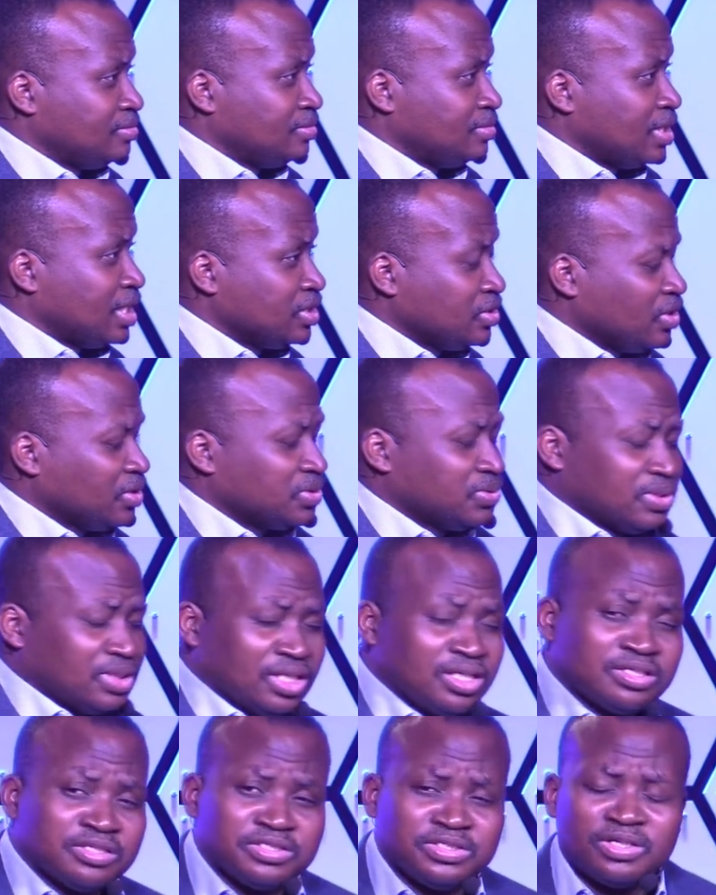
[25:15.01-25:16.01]
I talk to a
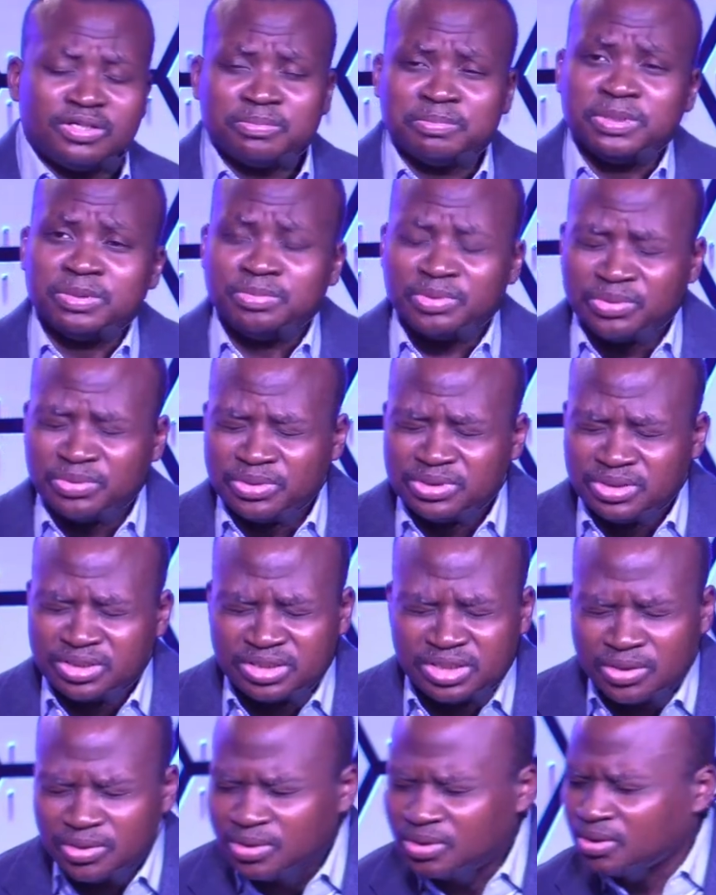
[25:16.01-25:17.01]
lot of young people who just
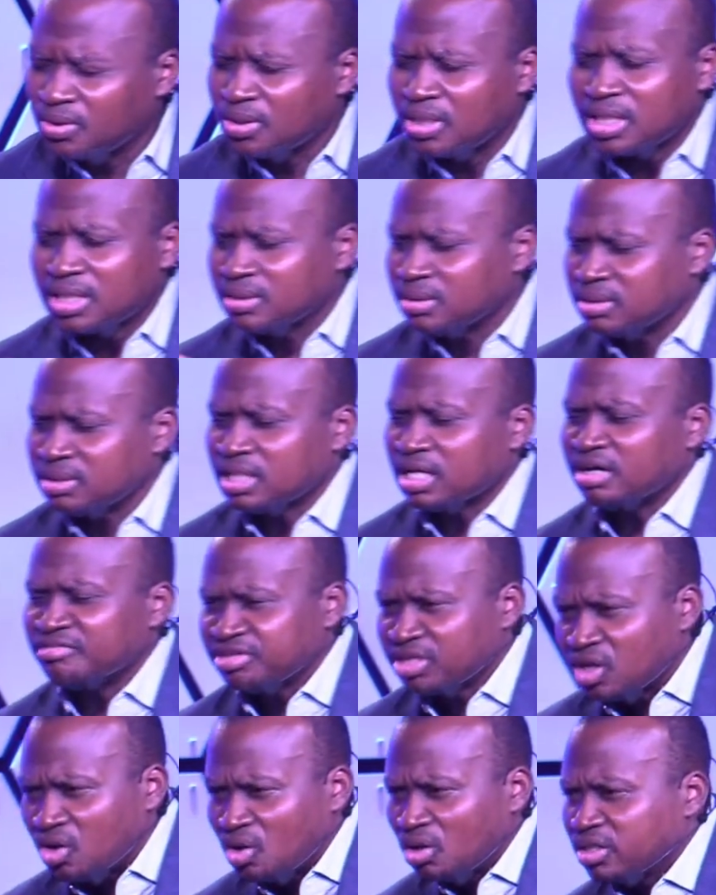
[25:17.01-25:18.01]
say, oh, God, I have
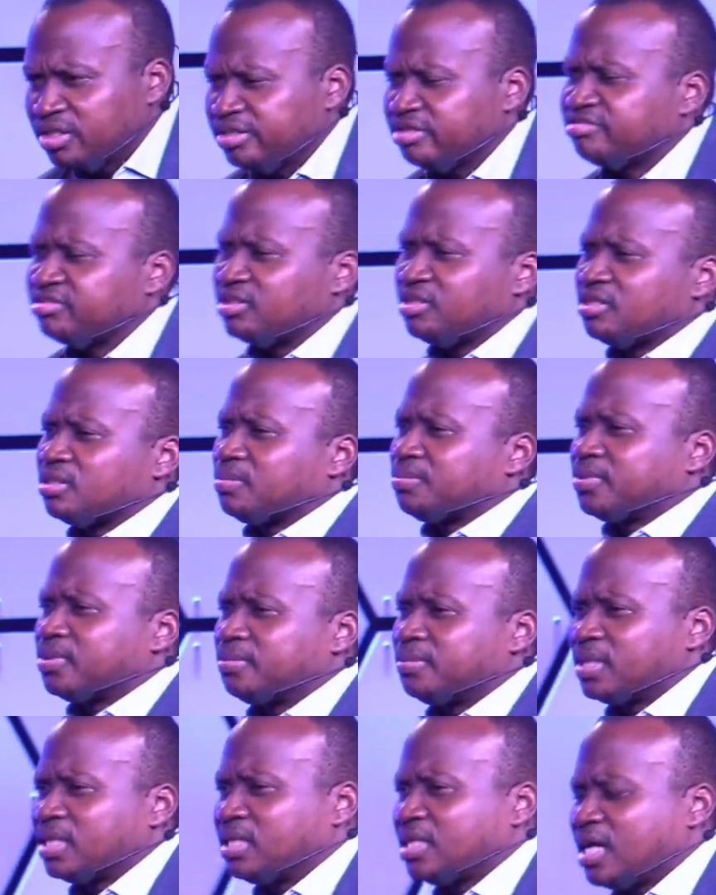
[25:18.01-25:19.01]
a calling of God upon
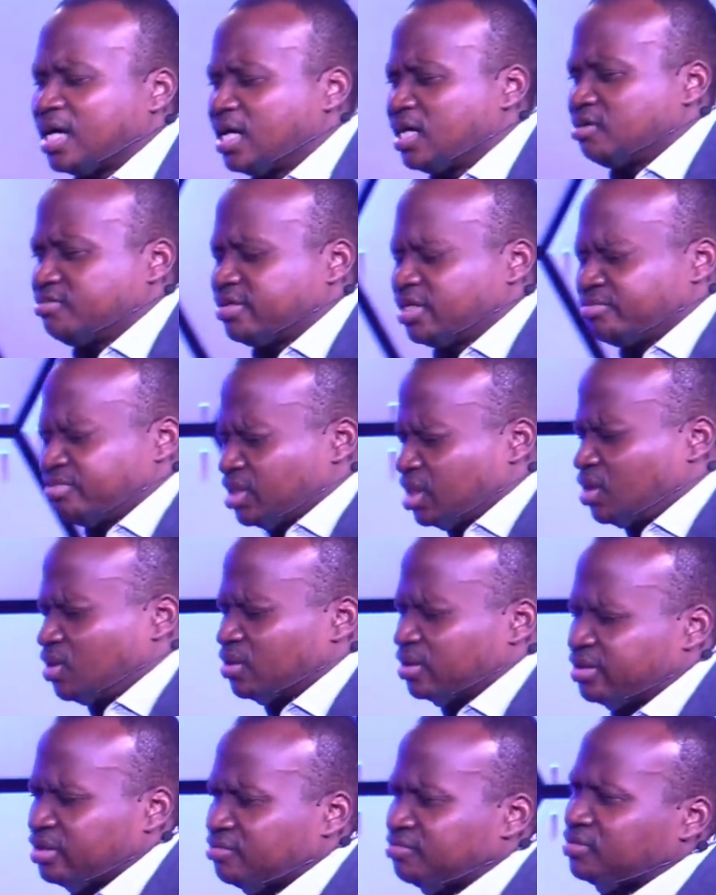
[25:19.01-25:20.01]
my life. I have a
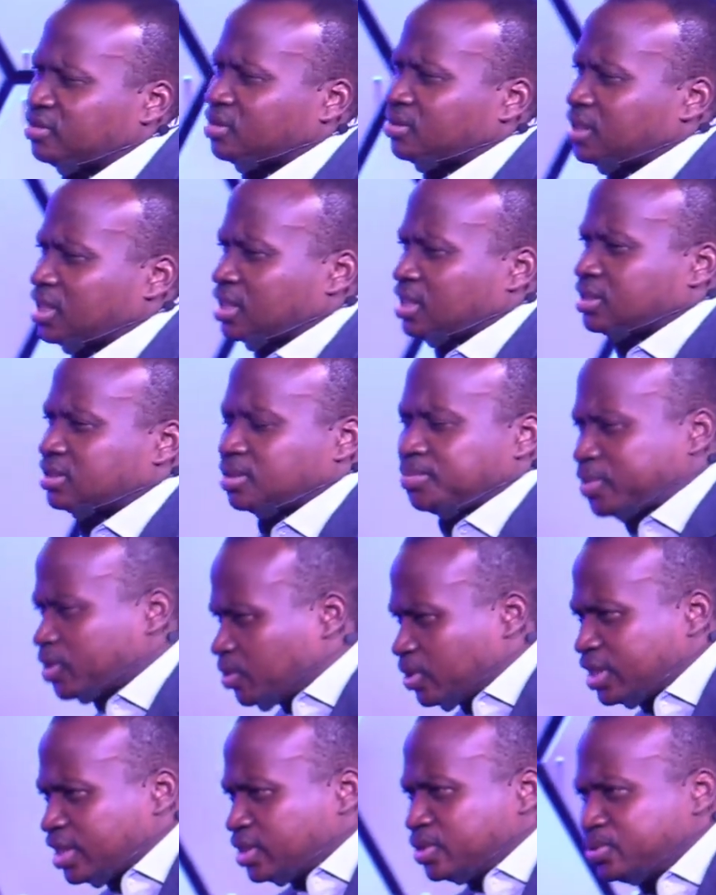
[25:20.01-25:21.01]
calling of God. And I say, but
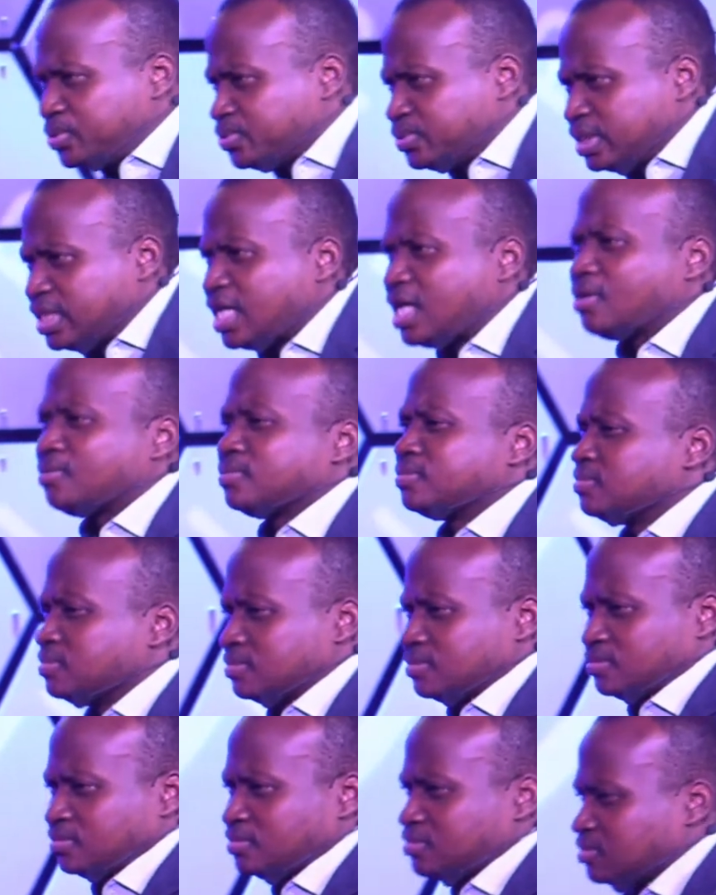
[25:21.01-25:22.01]
what are you doing now?
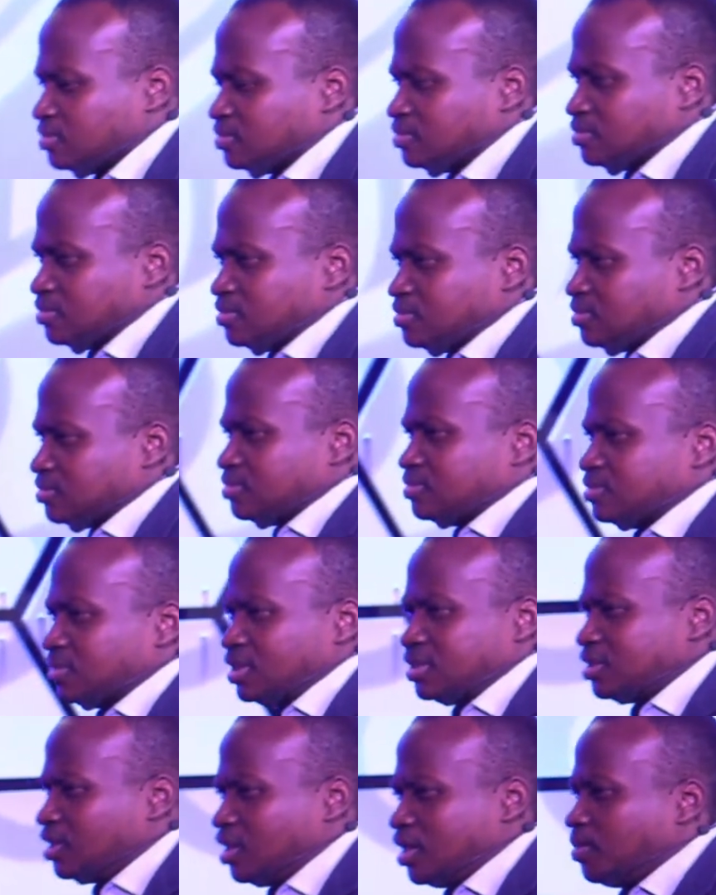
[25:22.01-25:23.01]

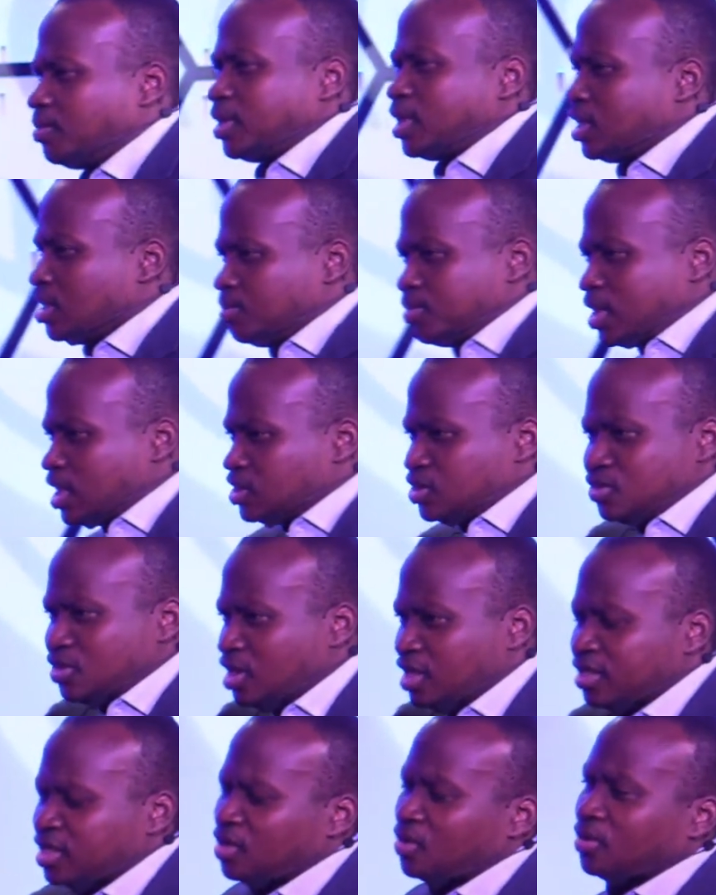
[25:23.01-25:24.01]
It's not about
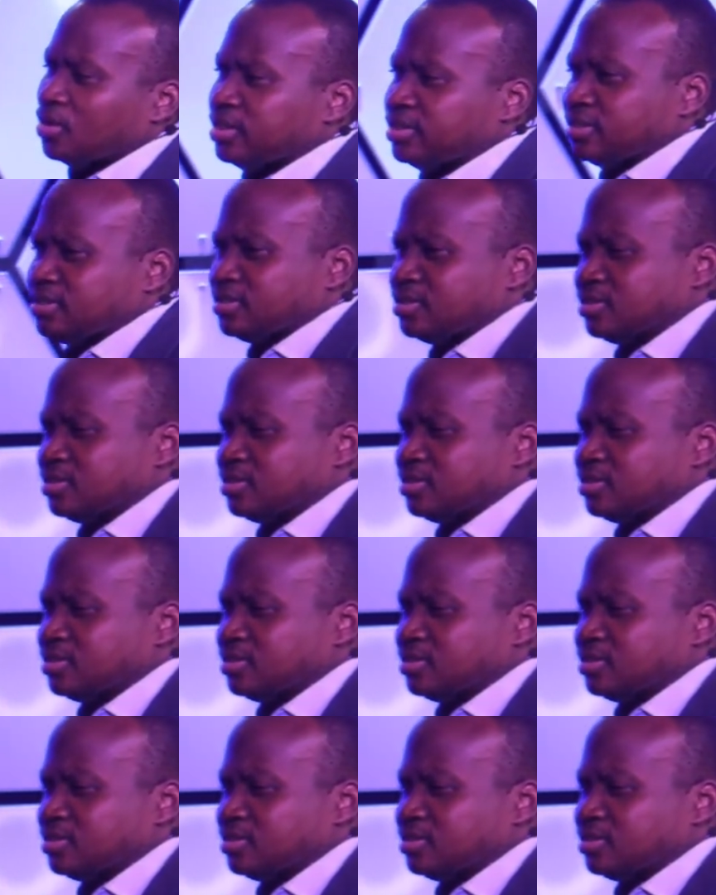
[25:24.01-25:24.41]
imaginary calling.